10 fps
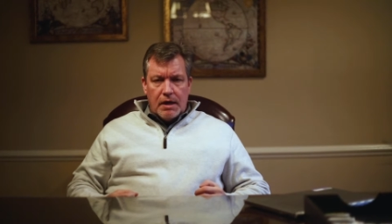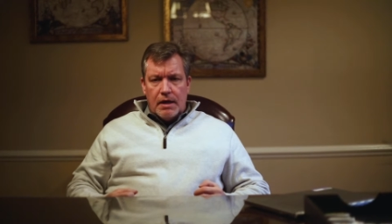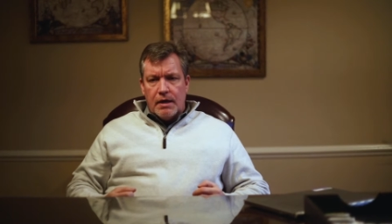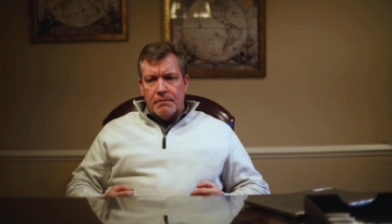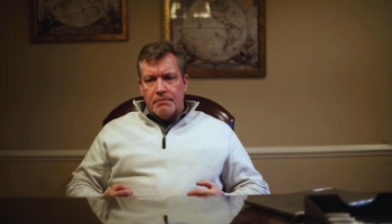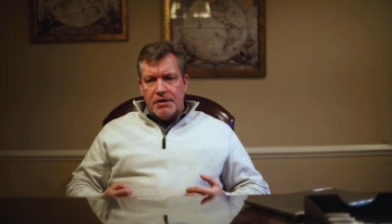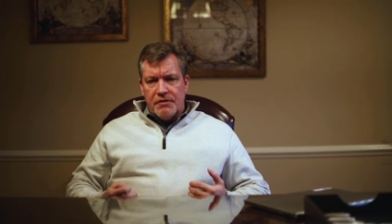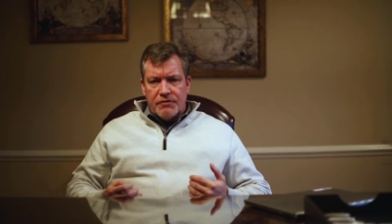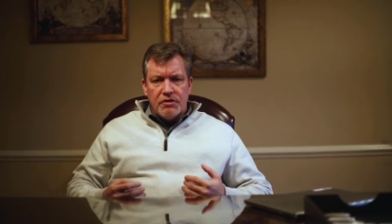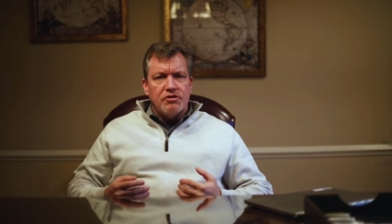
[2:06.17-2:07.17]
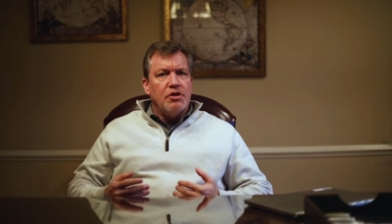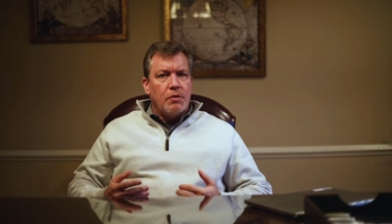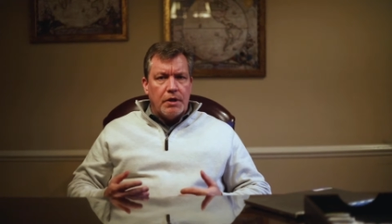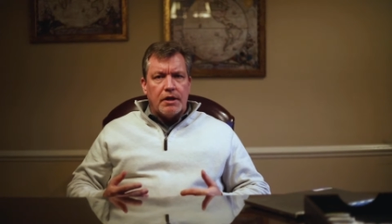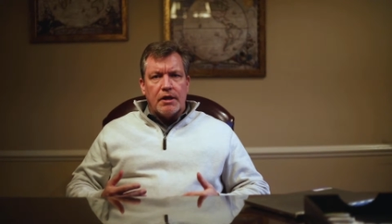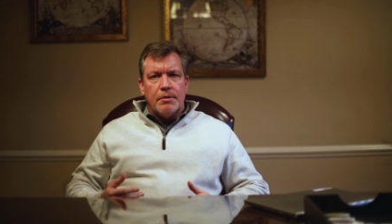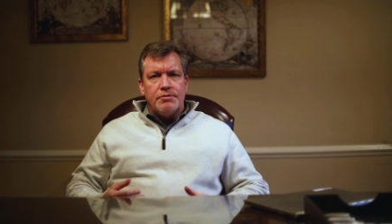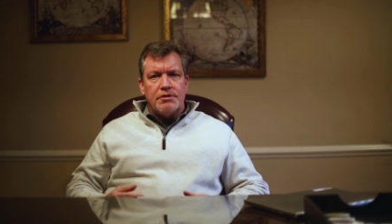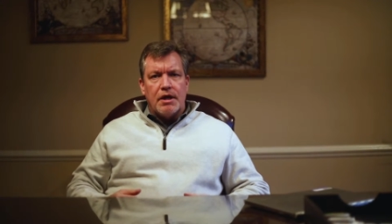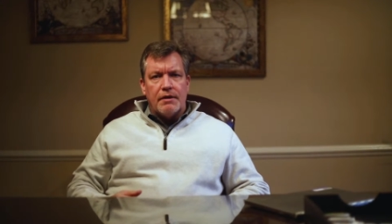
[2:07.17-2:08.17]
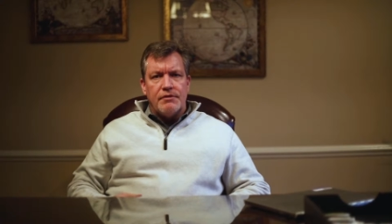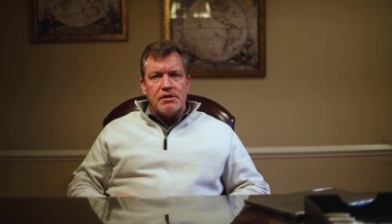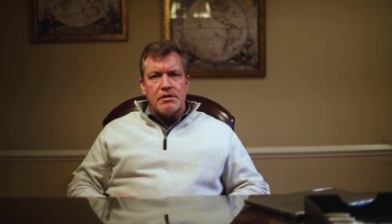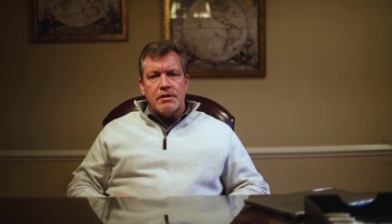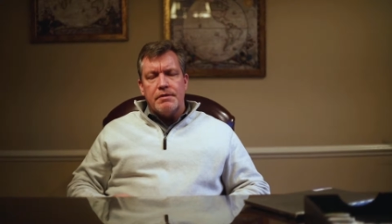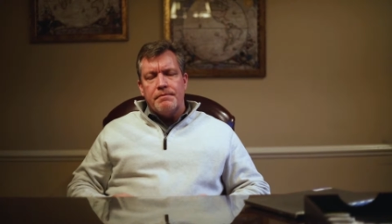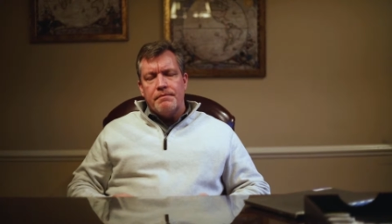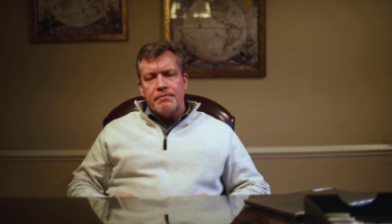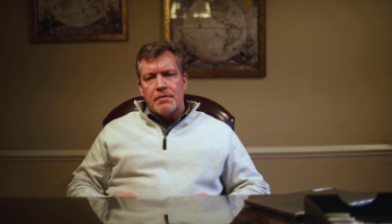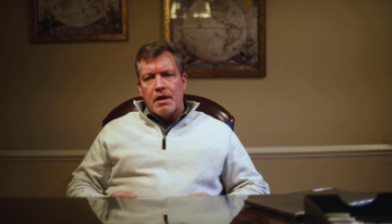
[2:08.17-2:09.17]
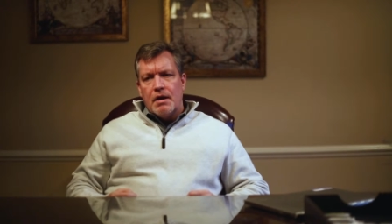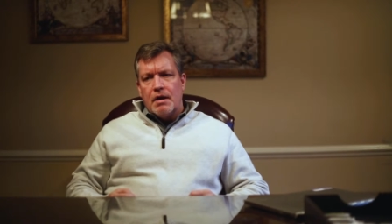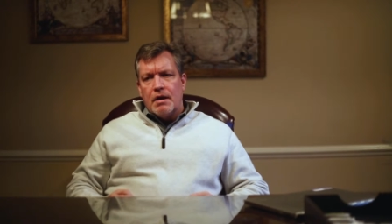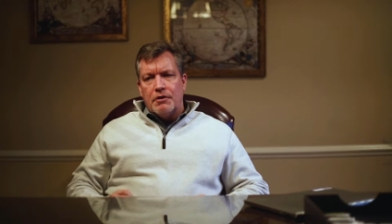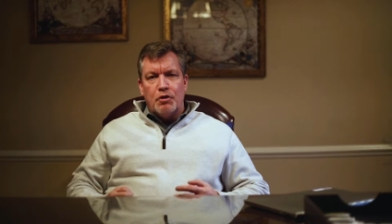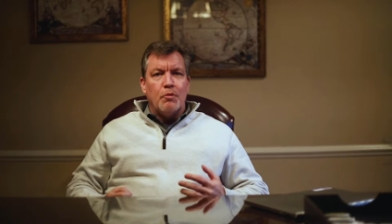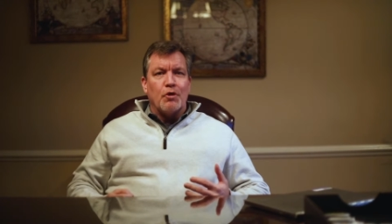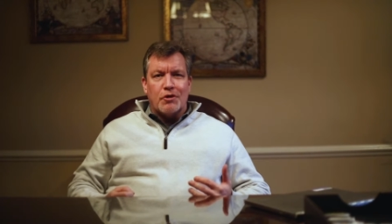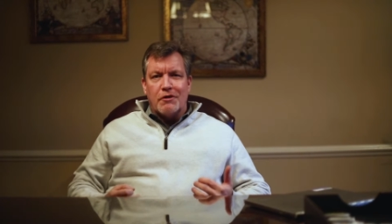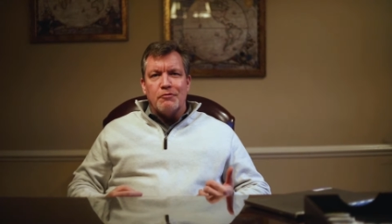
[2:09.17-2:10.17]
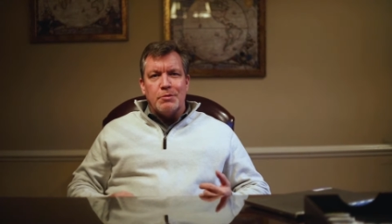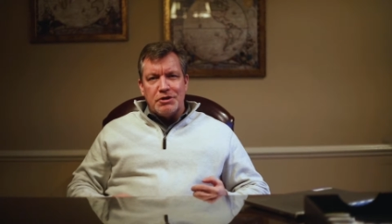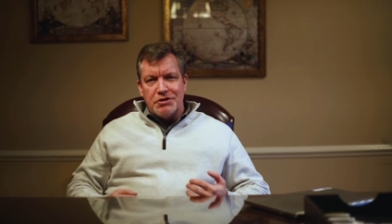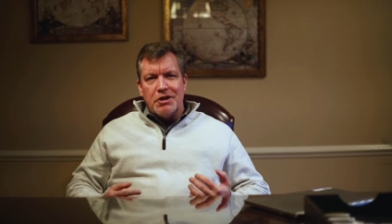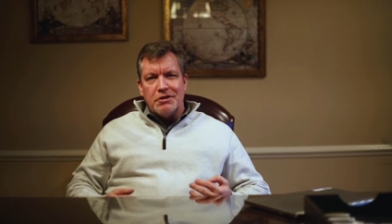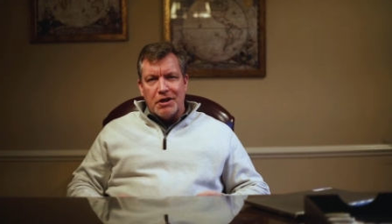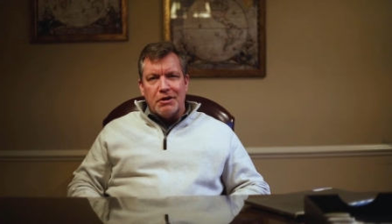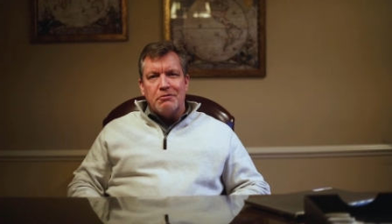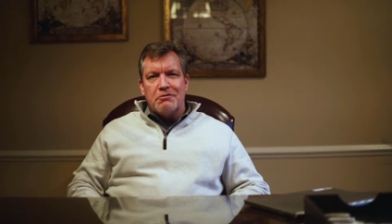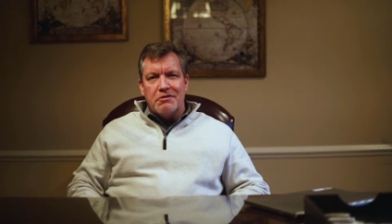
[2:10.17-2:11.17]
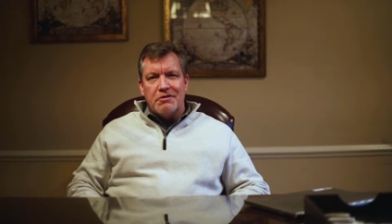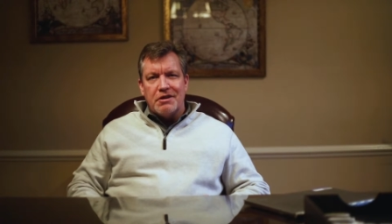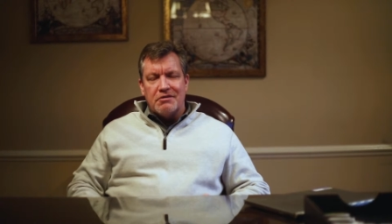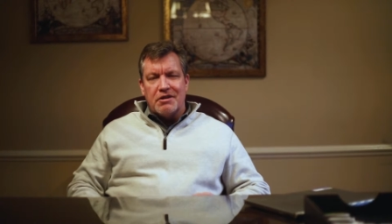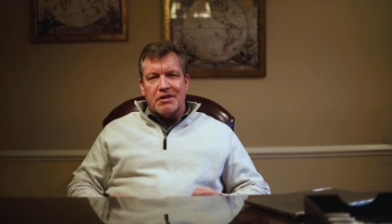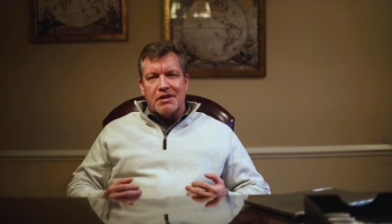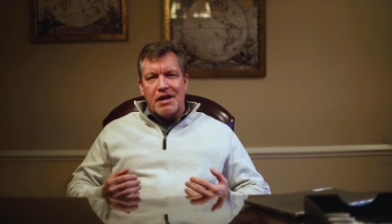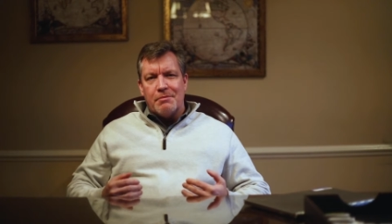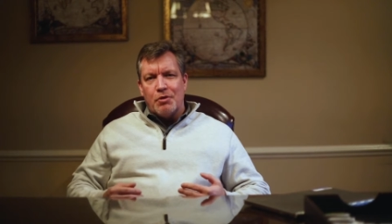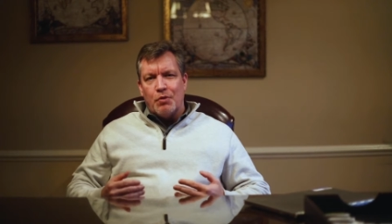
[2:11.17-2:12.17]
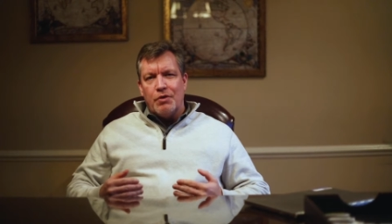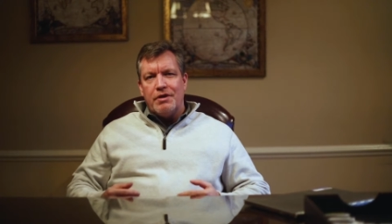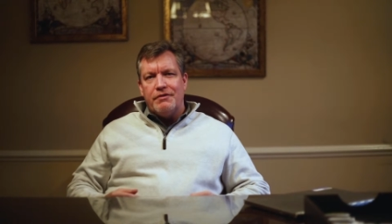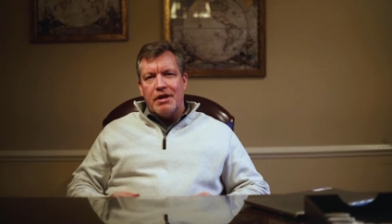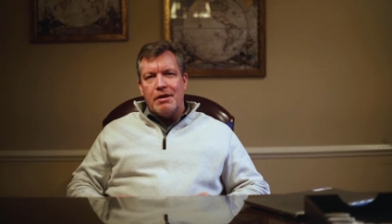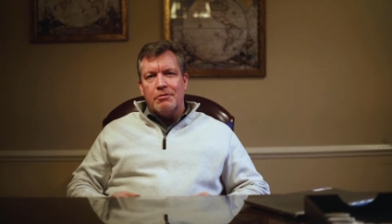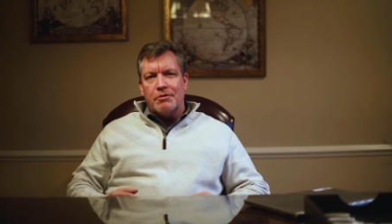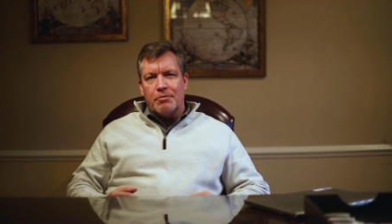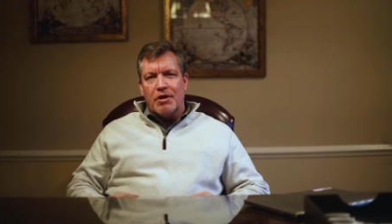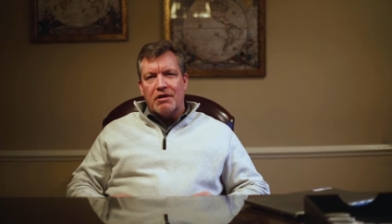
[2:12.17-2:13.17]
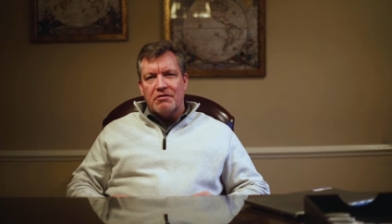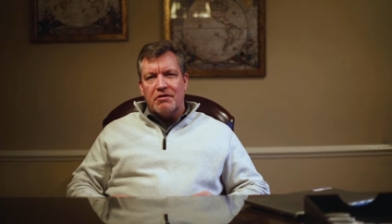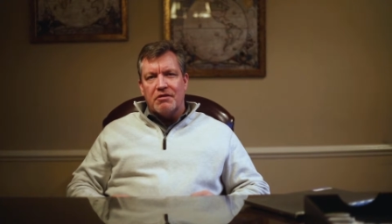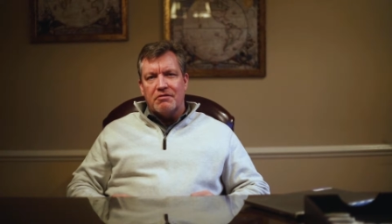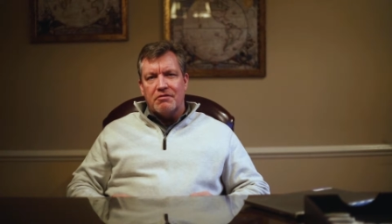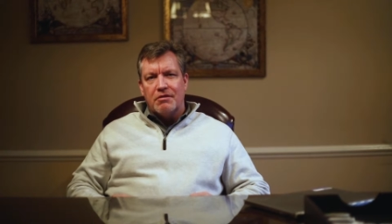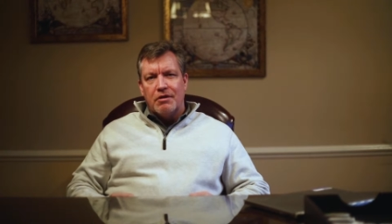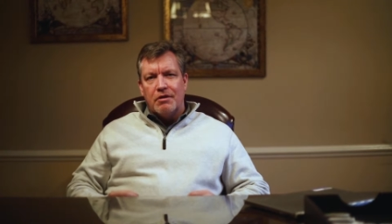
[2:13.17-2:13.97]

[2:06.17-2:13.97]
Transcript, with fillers: Um, if there's no hiccups, obviously, uh, no more government shutdowns, things like that. But we're even able to process